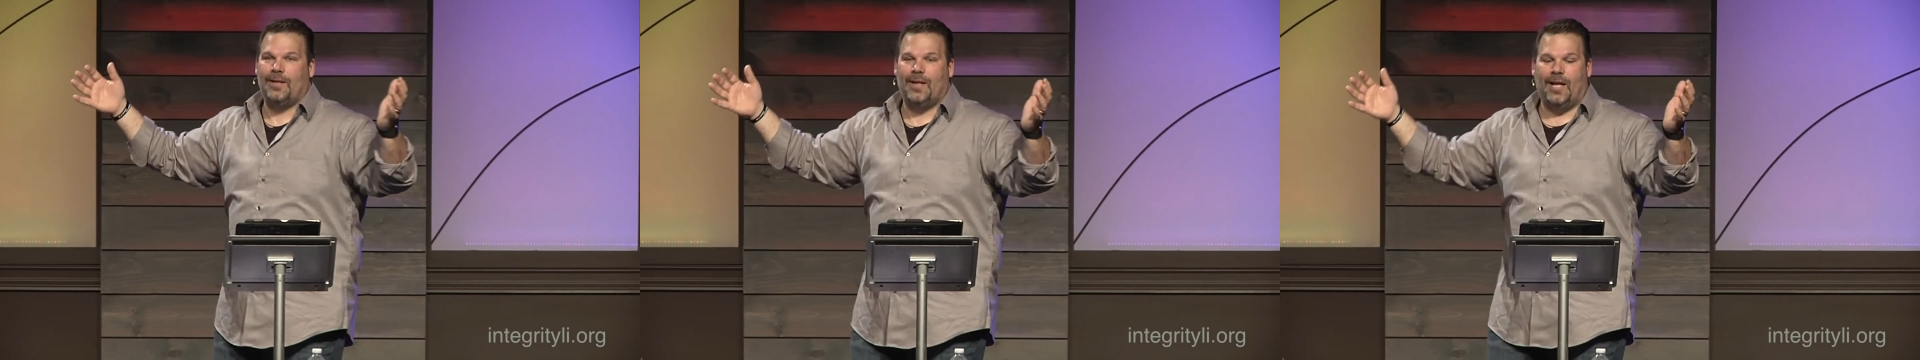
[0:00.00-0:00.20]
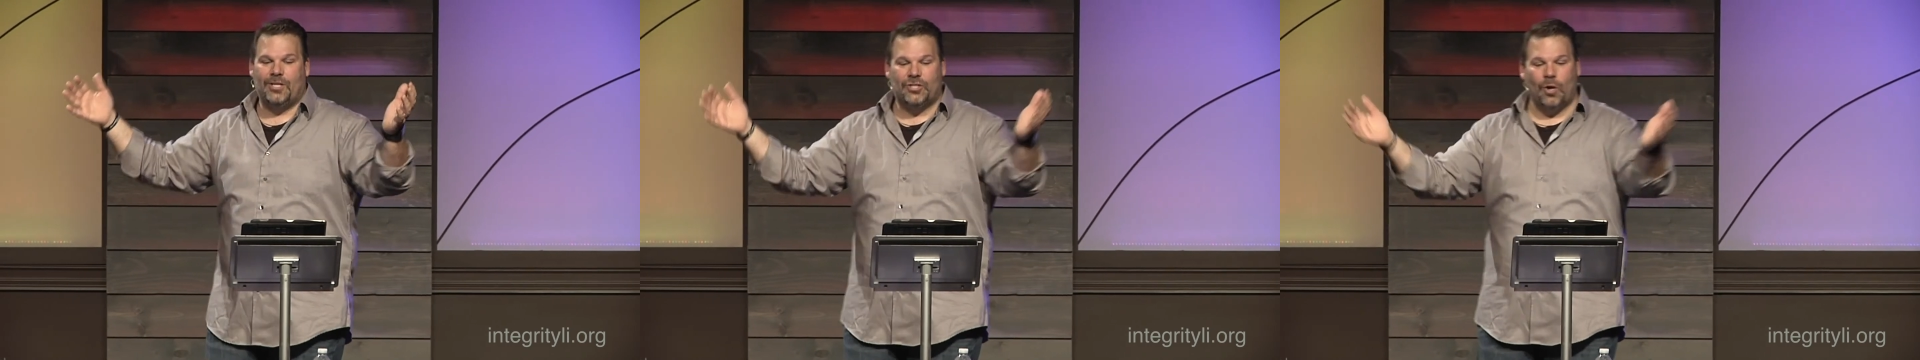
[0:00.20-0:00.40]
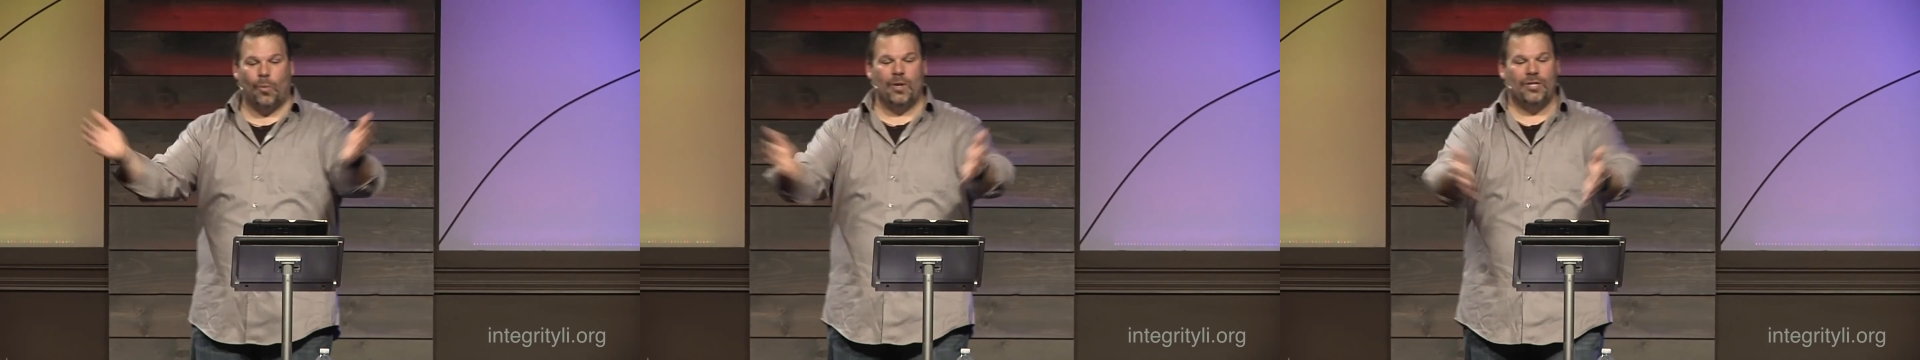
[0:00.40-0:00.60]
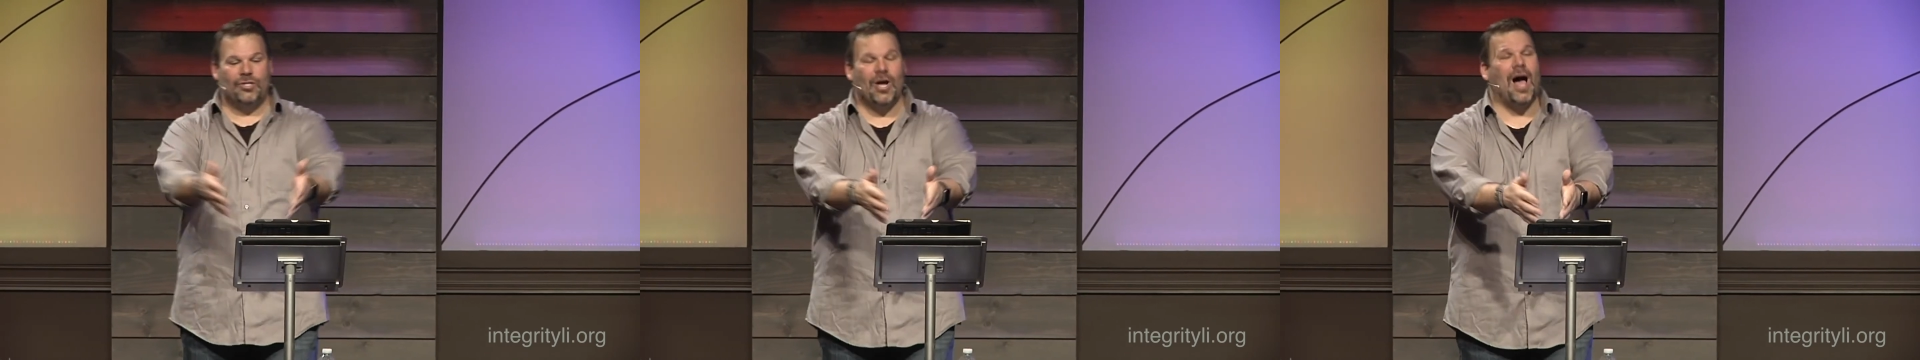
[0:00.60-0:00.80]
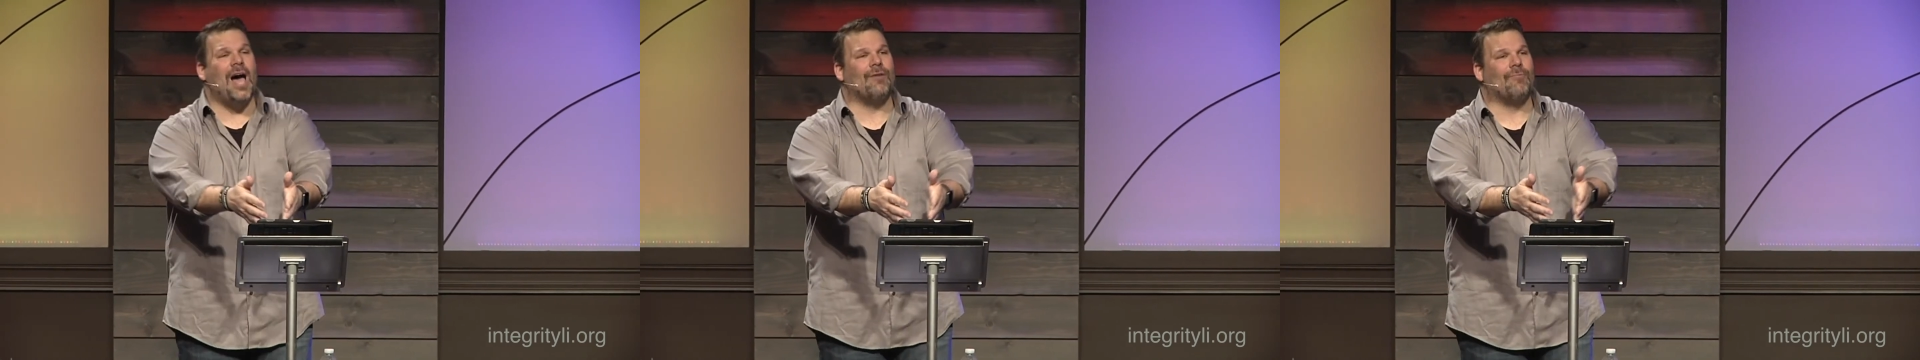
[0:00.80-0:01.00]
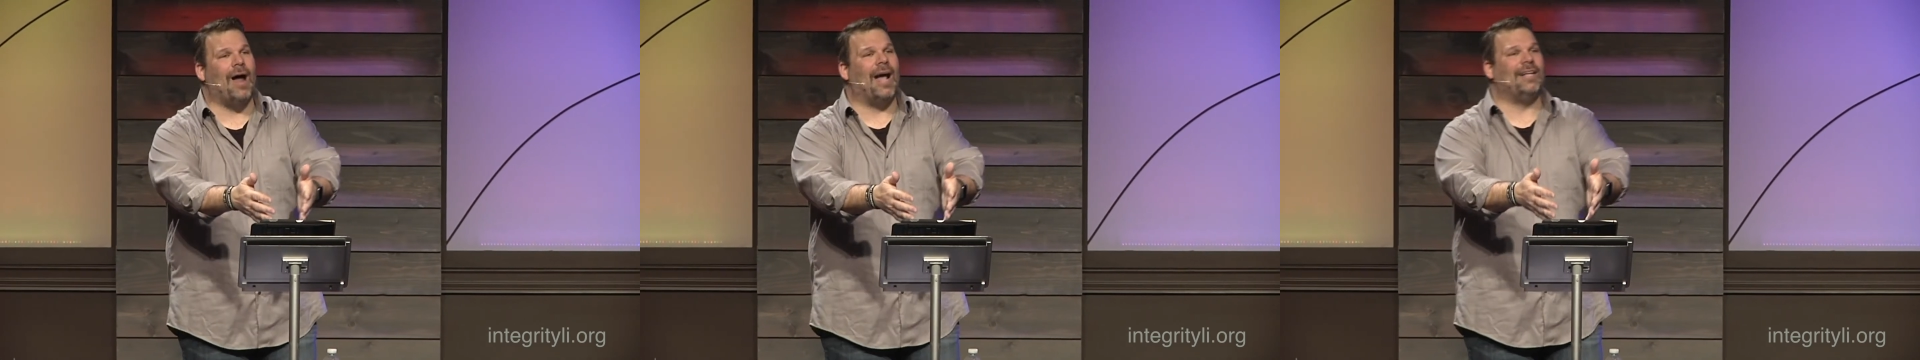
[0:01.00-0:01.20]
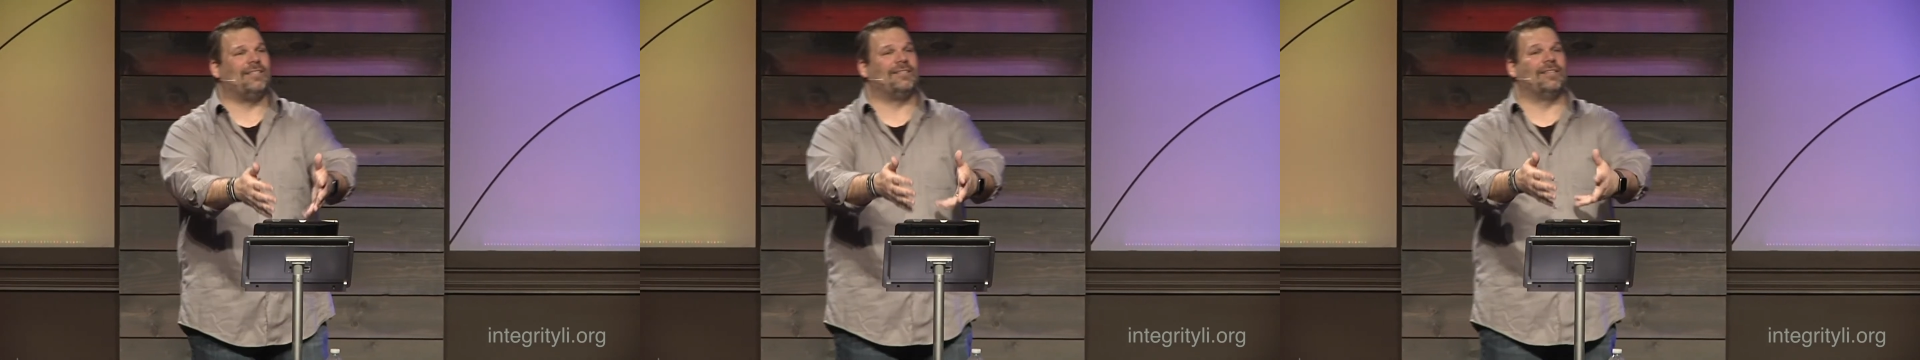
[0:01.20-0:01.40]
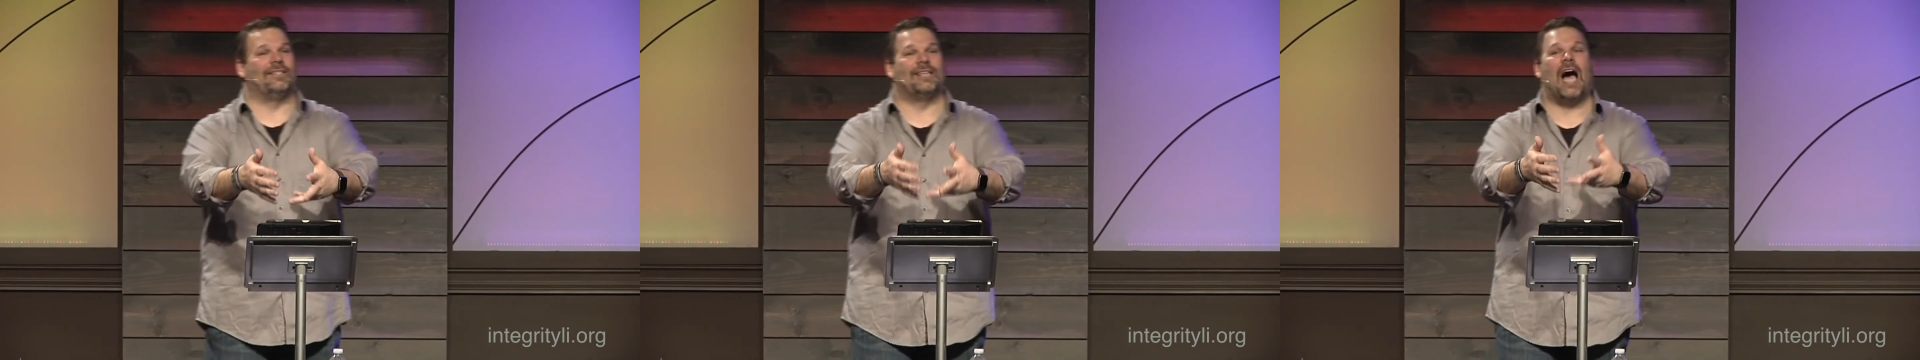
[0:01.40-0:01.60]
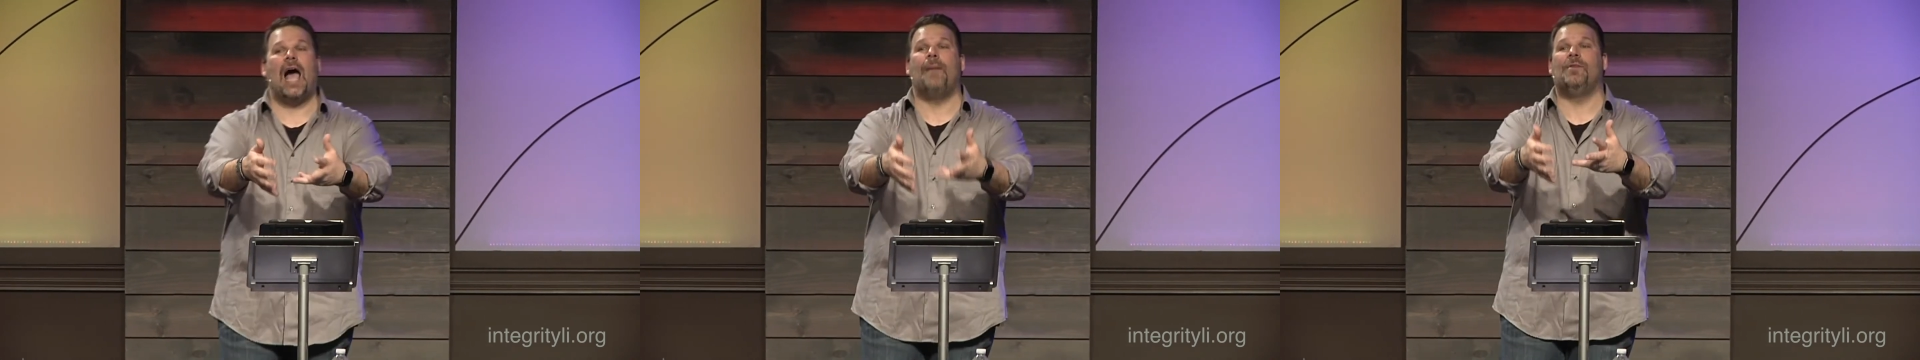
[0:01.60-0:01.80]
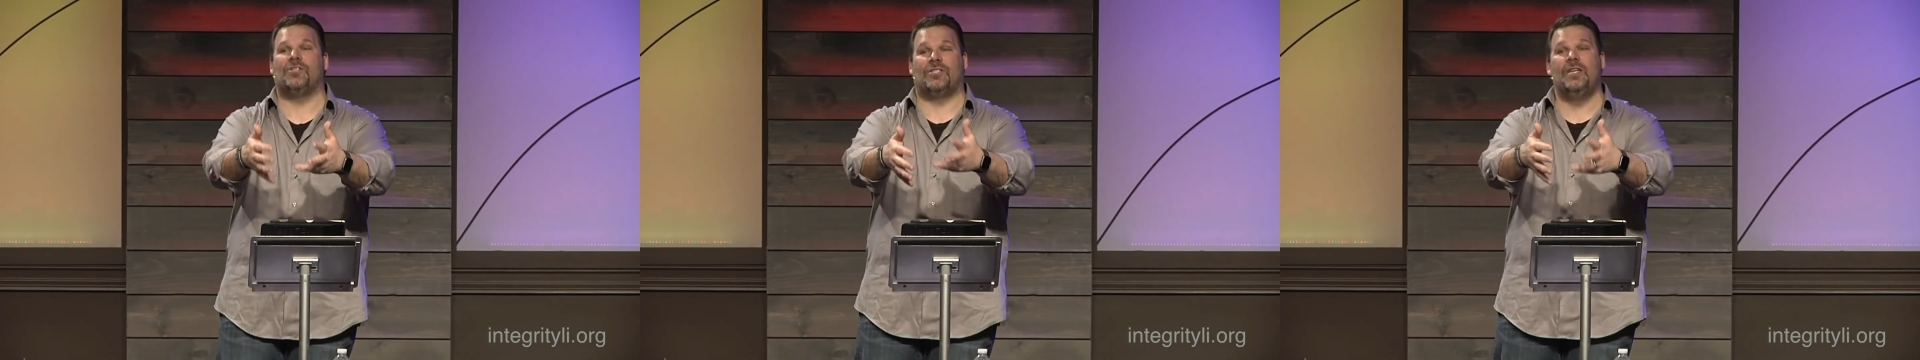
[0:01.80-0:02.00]
And so when John writes, the
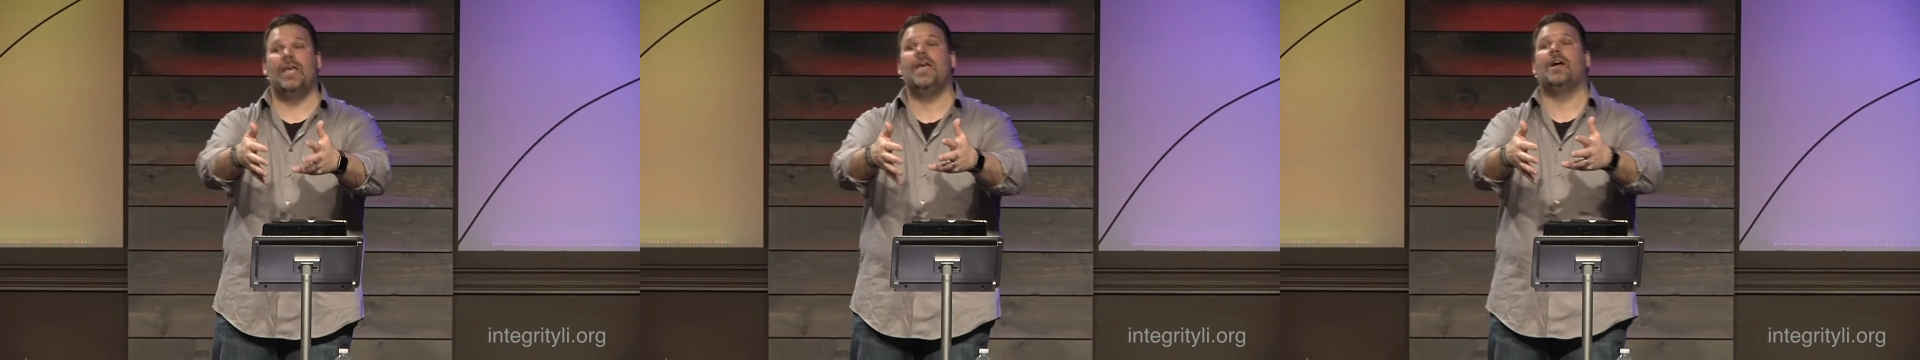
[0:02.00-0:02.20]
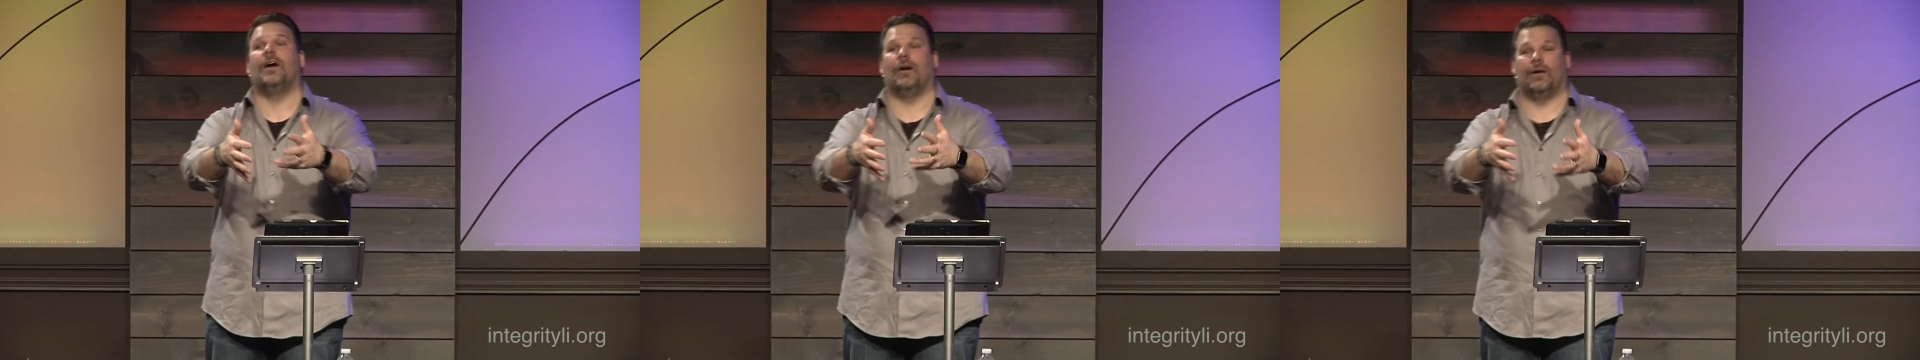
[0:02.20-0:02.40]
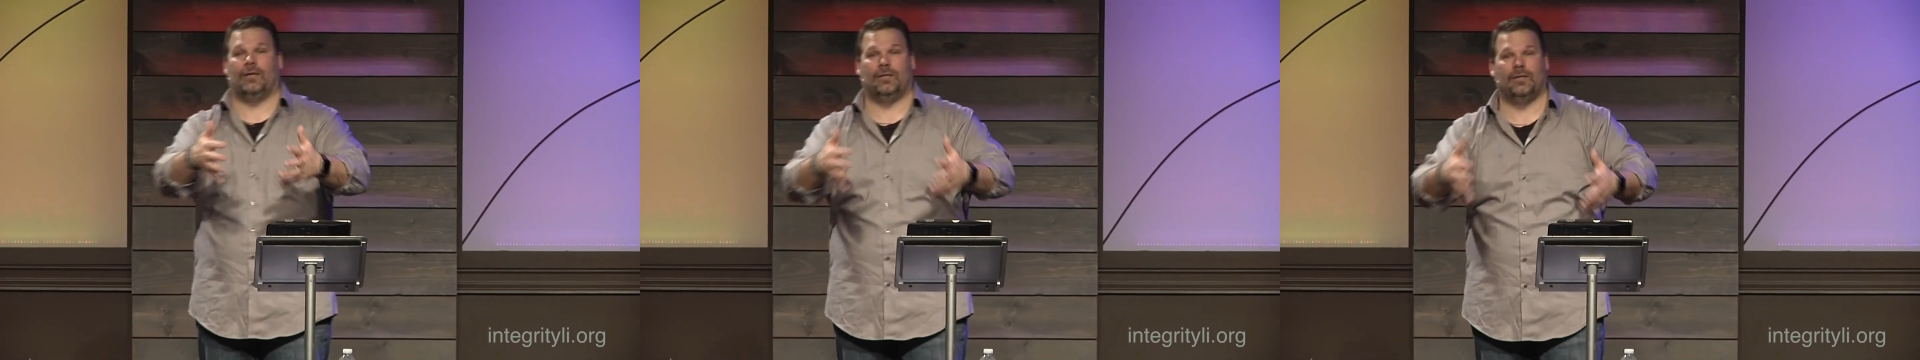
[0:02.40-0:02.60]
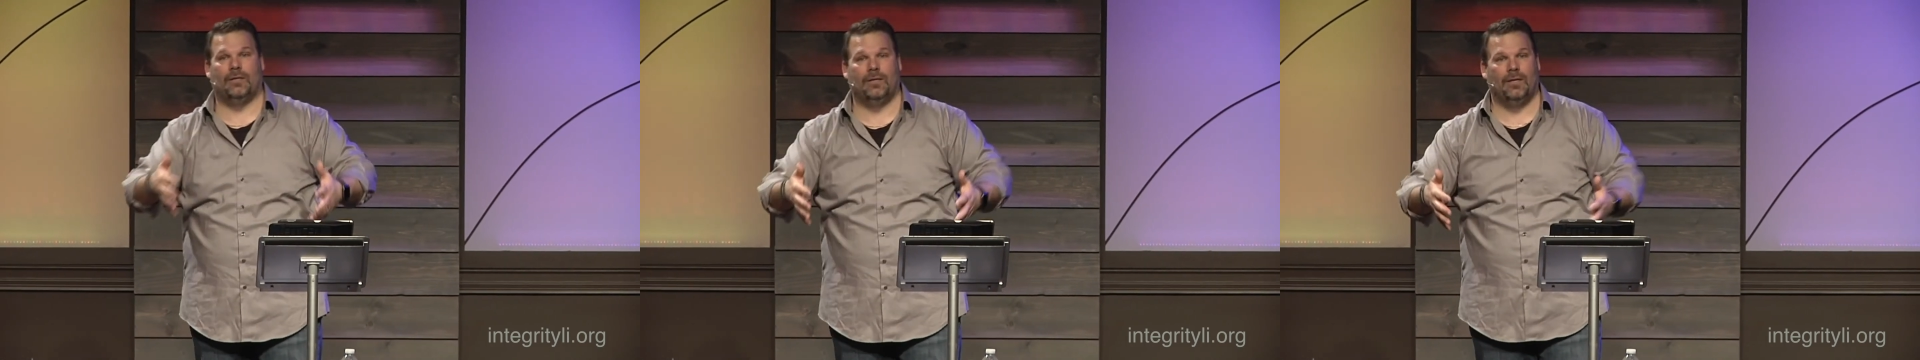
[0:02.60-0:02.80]
time is near,